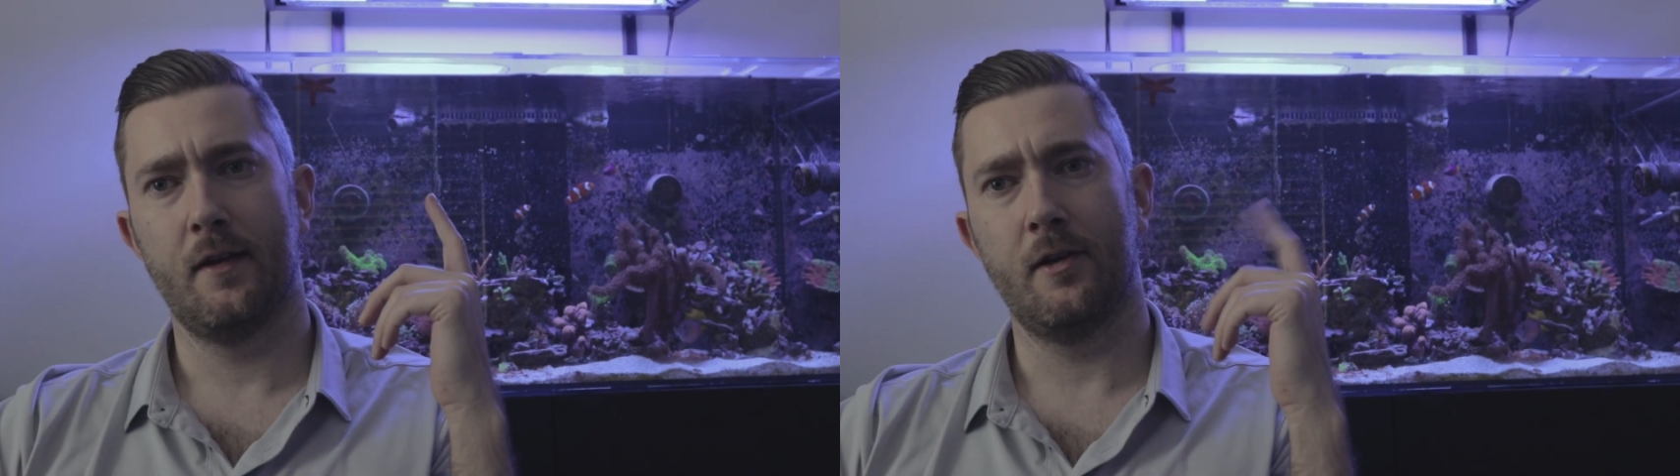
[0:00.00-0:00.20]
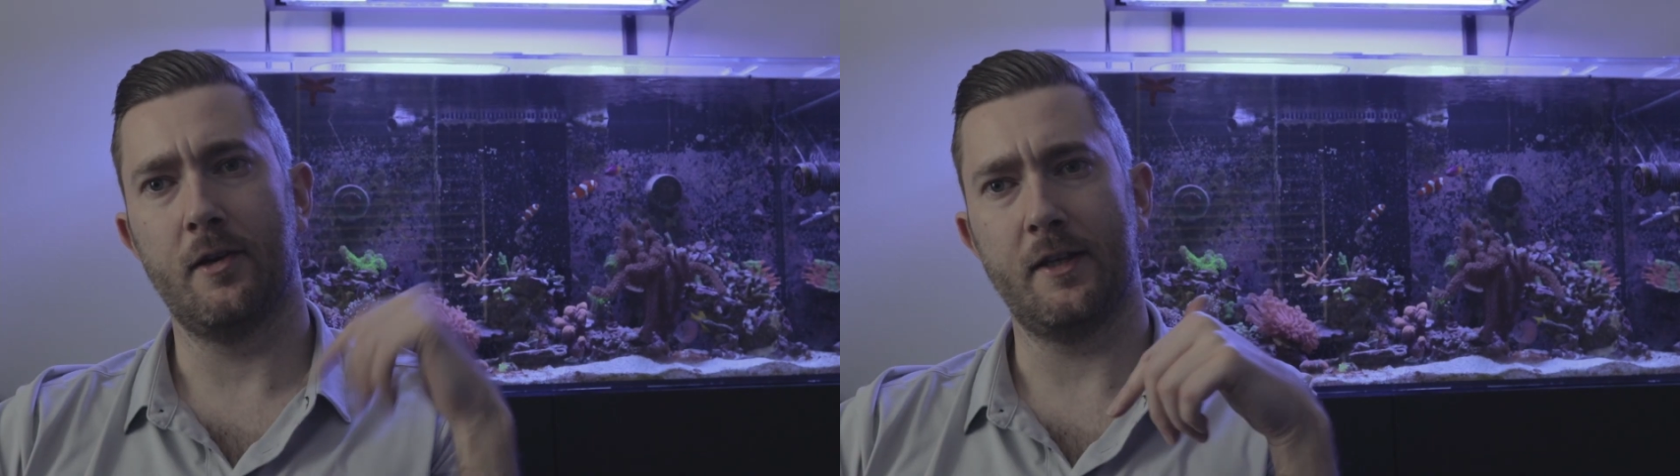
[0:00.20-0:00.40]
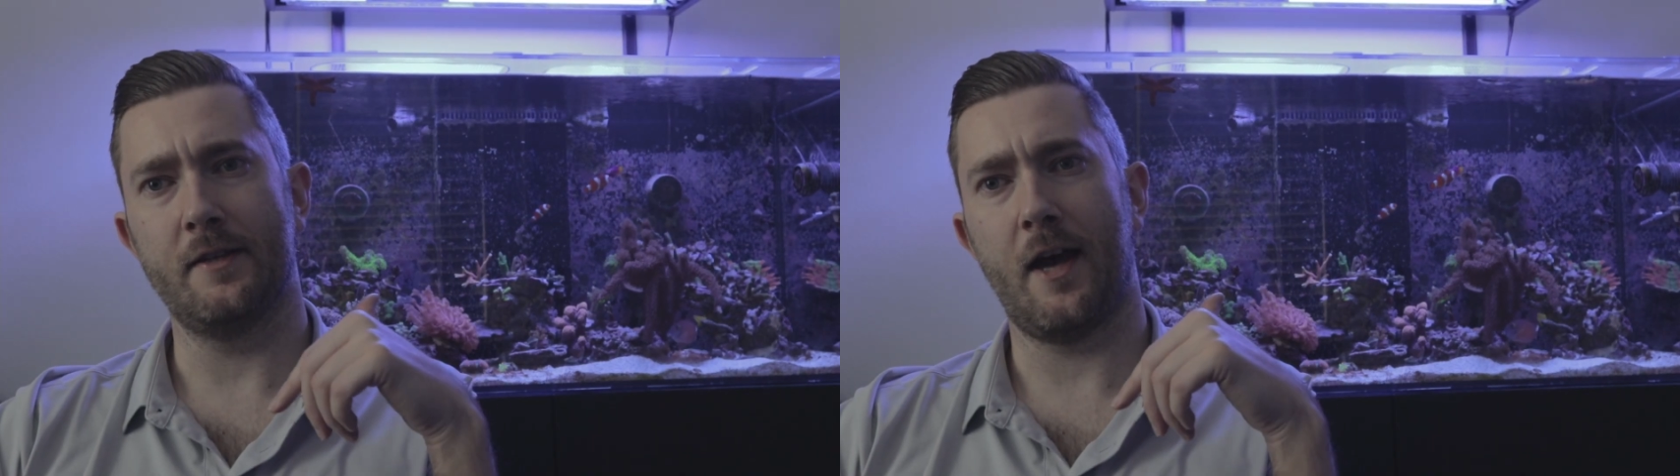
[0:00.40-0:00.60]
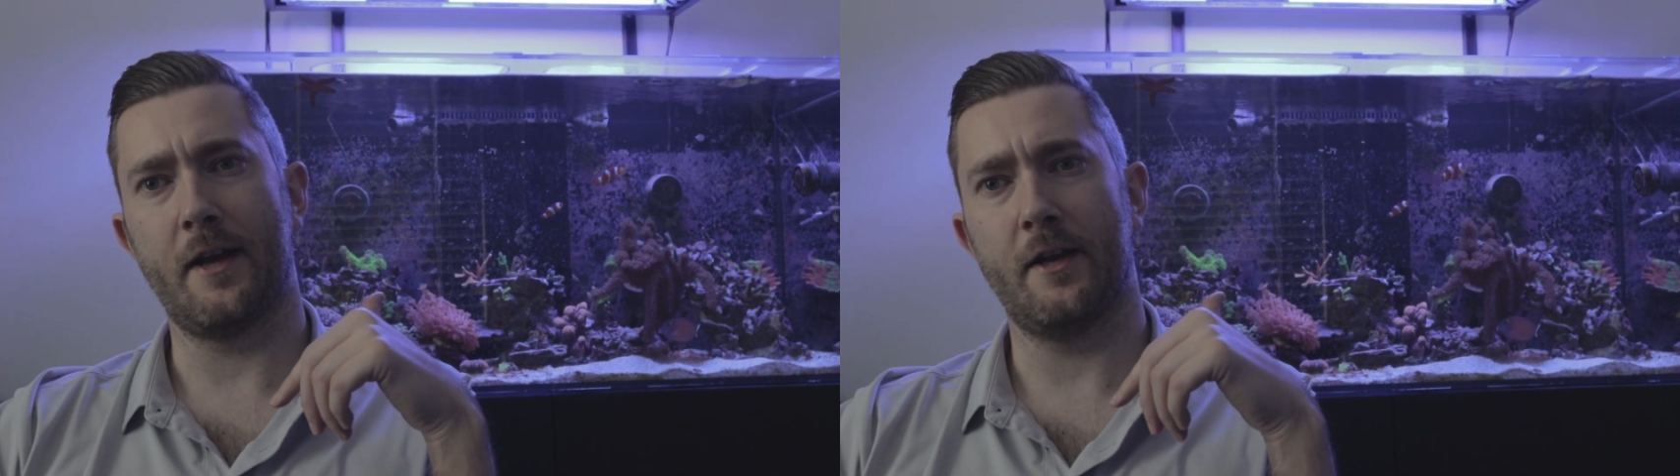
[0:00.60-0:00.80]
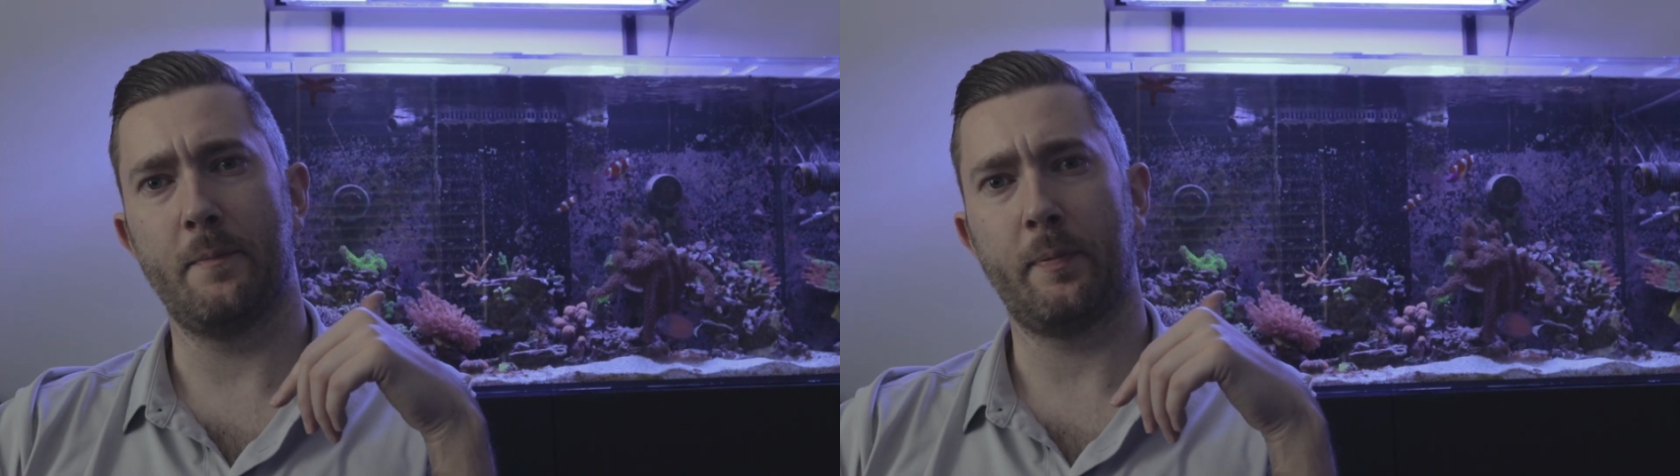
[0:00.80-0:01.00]
hooking
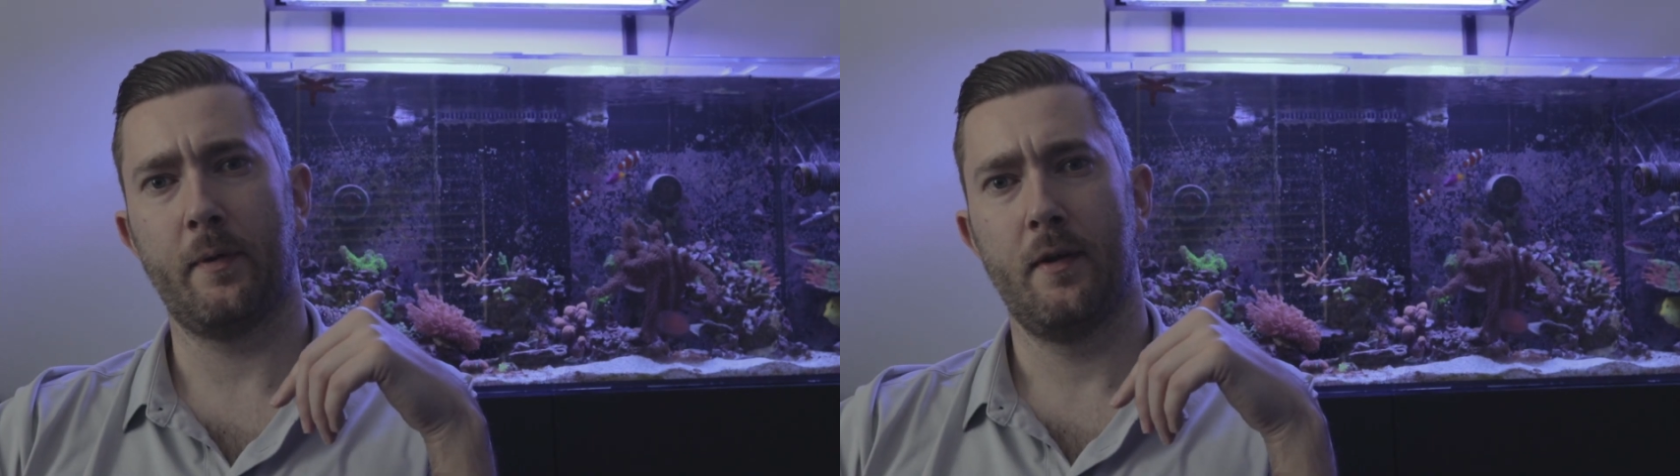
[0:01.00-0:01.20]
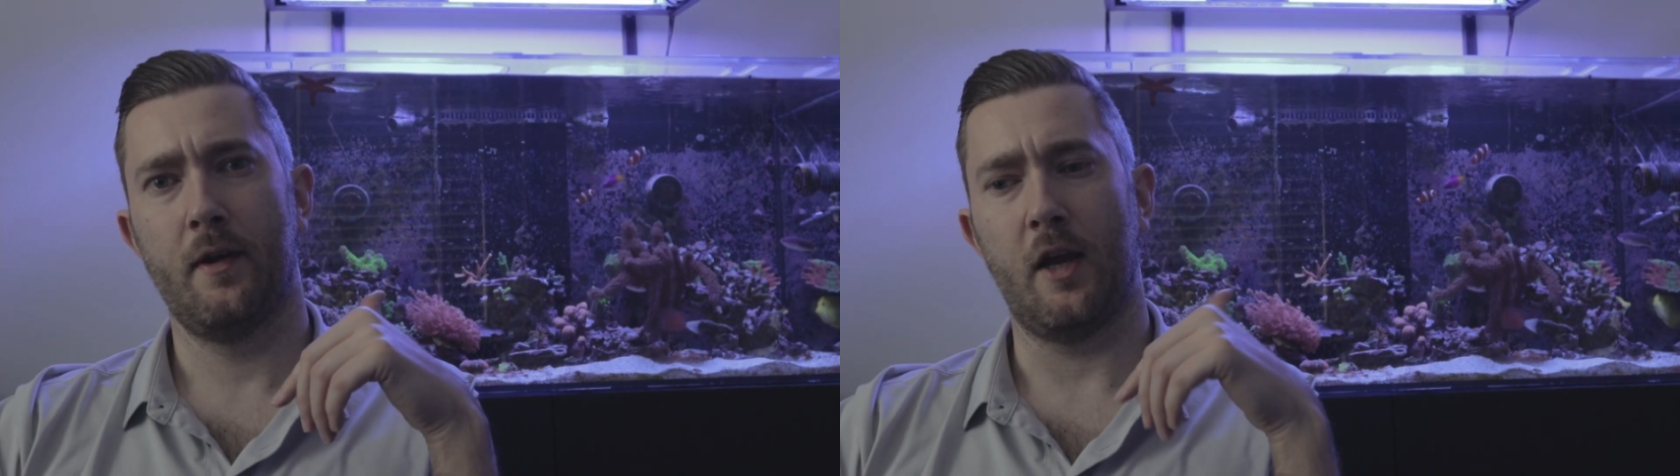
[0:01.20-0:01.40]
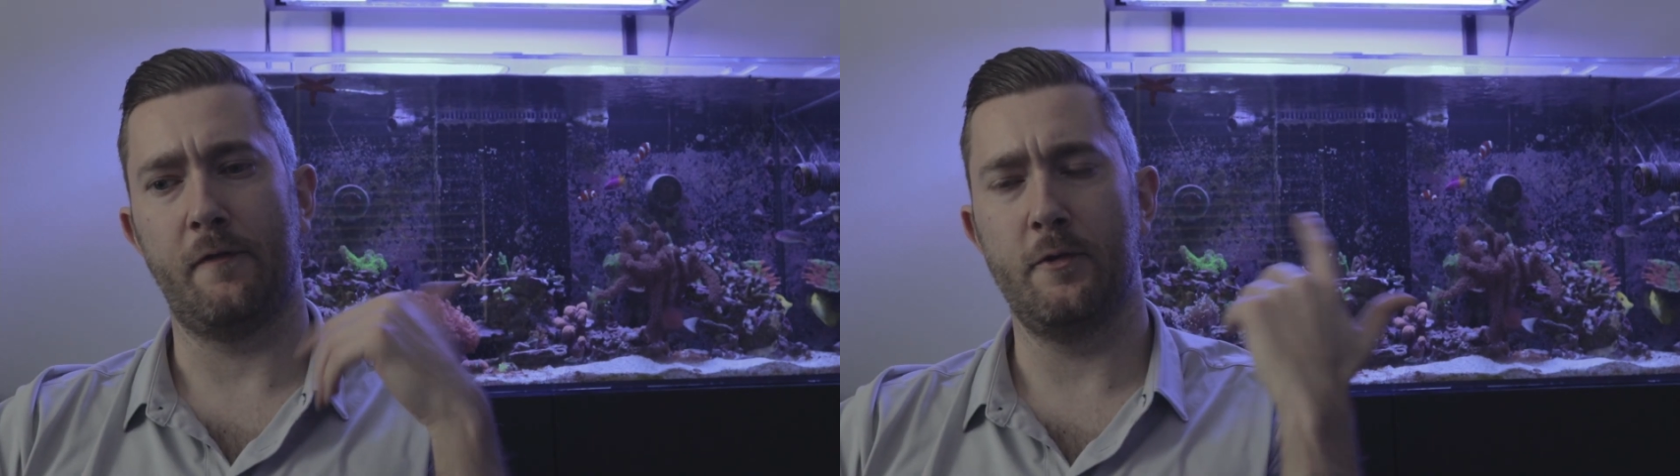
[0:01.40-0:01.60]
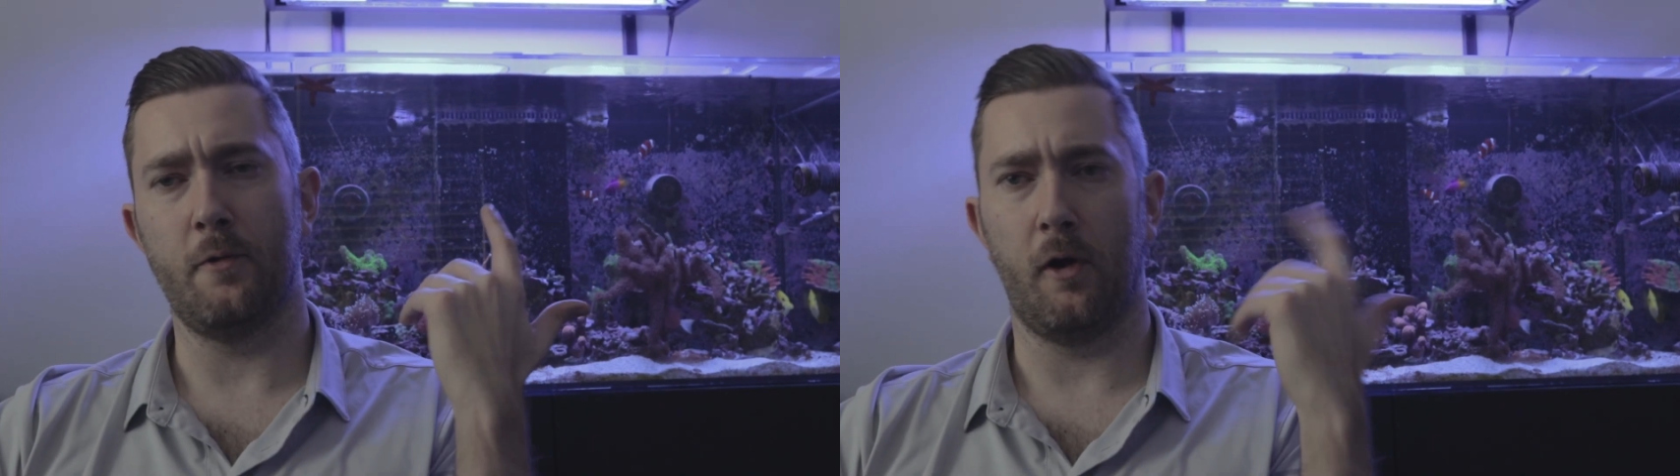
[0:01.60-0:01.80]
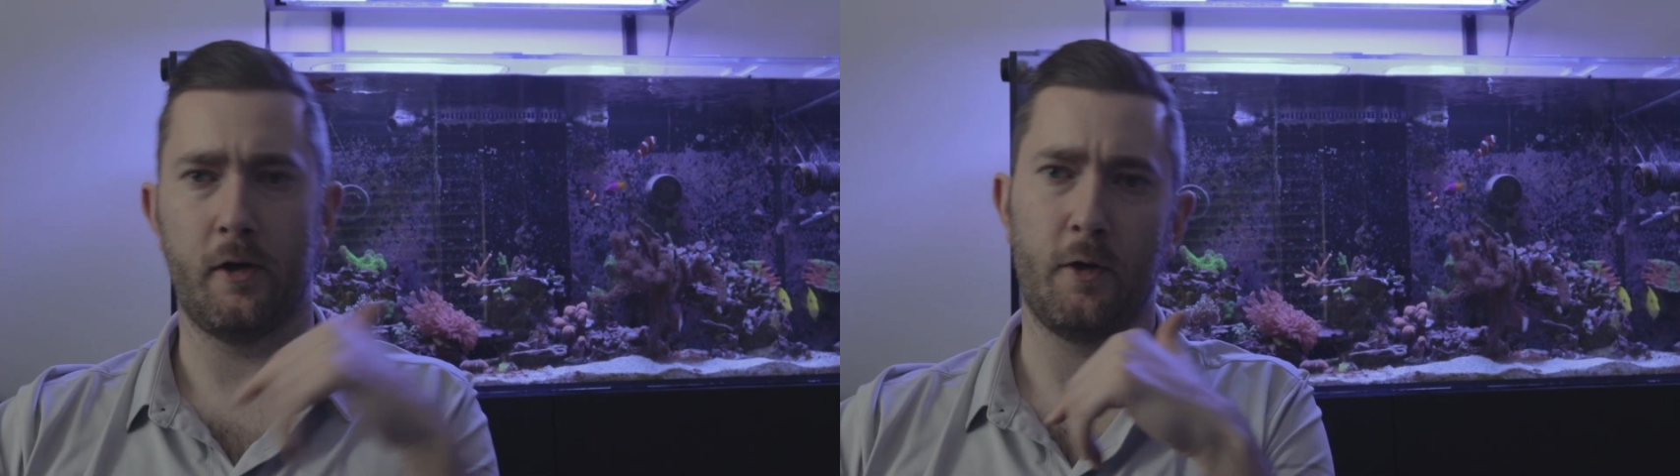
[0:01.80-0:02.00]
that up. If
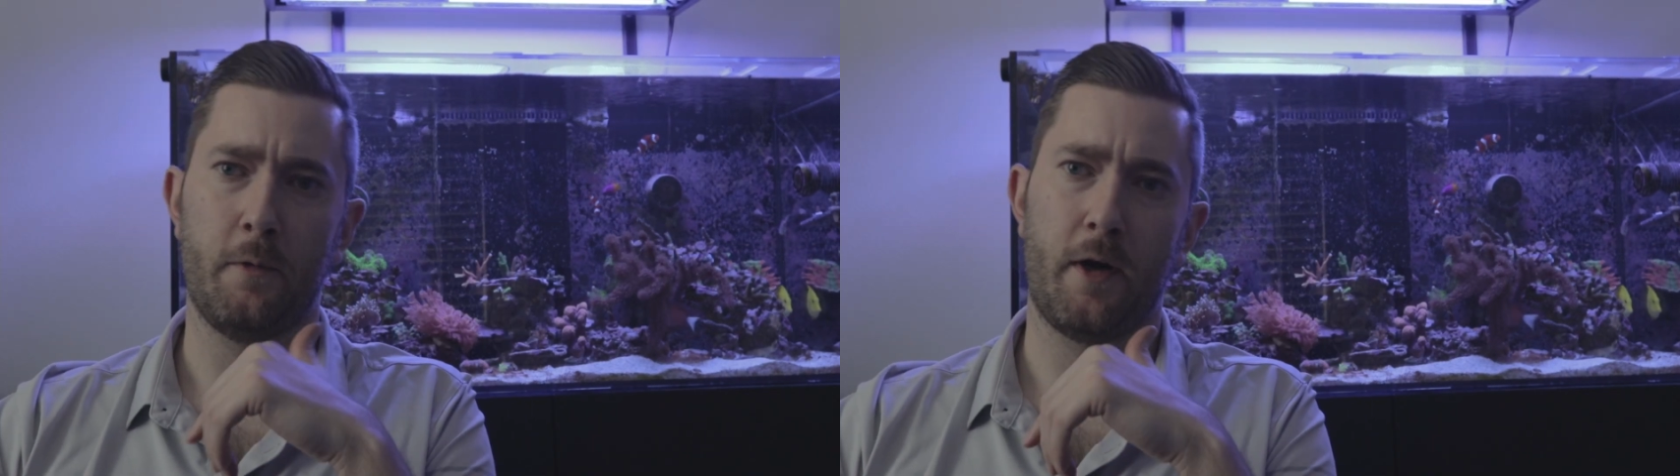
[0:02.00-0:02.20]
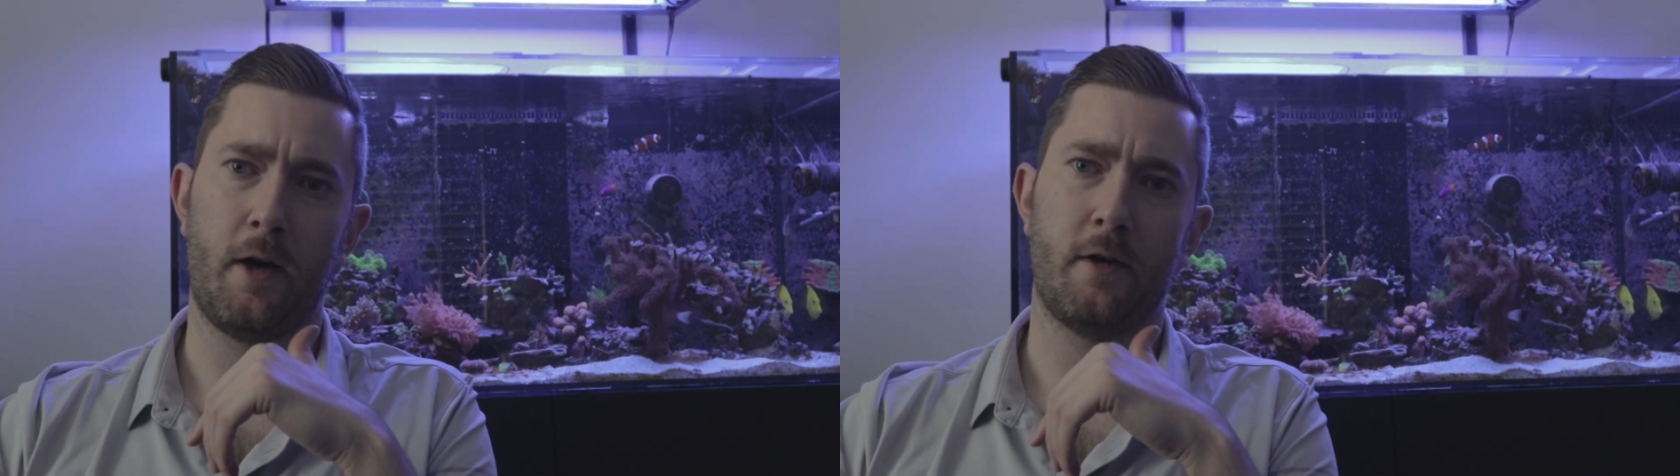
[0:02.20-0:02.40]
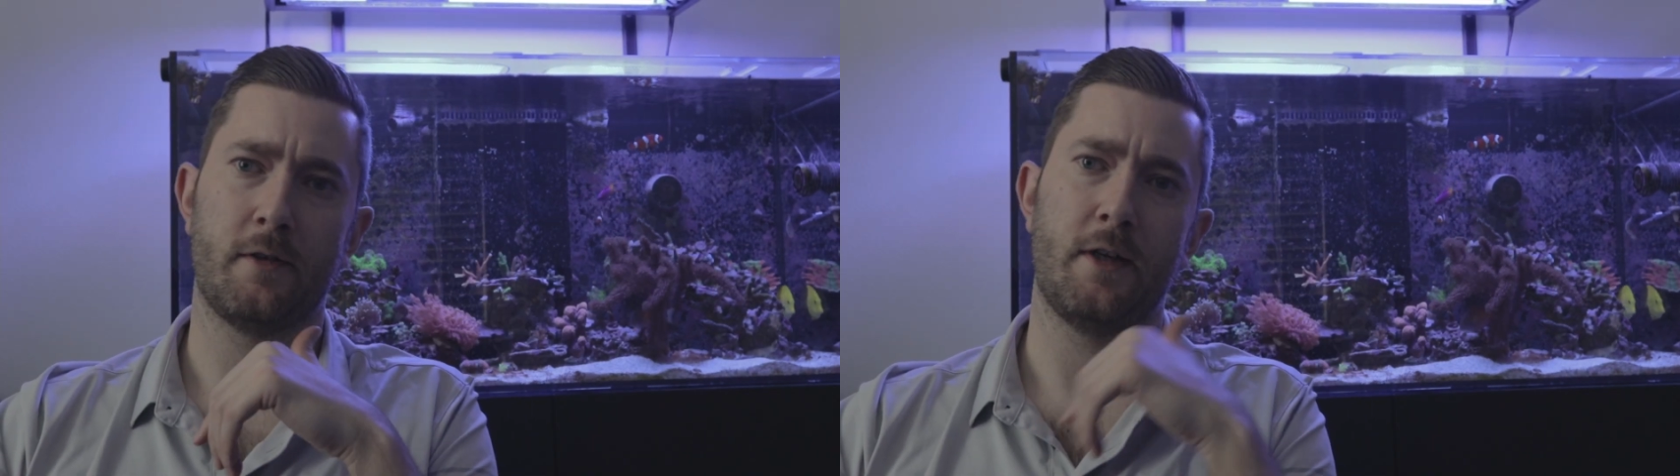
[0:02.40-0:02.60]
you aren't aware,